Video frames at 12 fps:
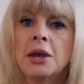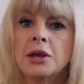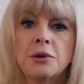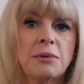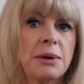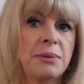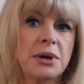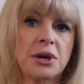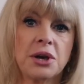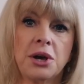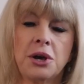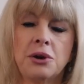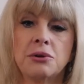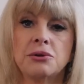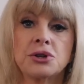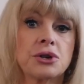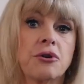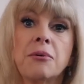You may be a
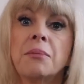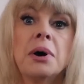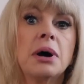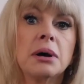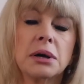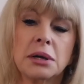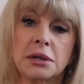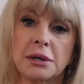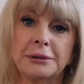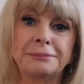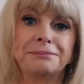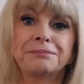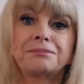coach or a marketer.